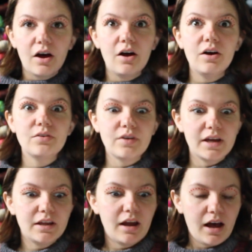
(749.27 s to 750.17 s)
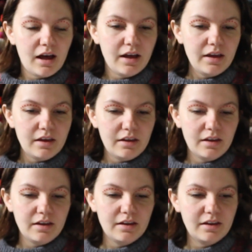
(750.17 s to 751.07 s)
Alright, I
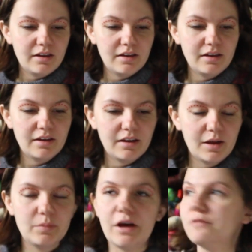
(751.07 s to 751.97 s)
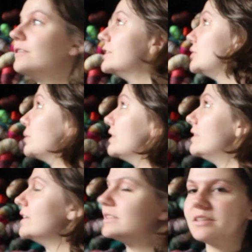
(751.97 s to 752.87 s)
am now finished with
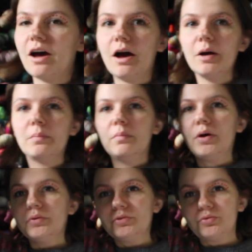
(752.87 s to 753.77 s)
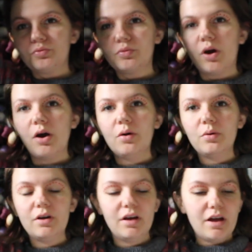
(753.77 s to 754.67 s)
the topmost
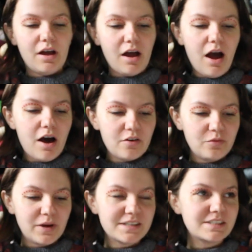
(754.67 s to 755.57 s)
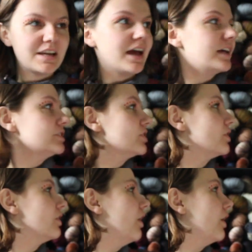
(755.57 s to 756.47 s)
row of my stash,
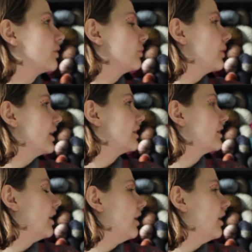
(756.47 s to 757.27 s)
along with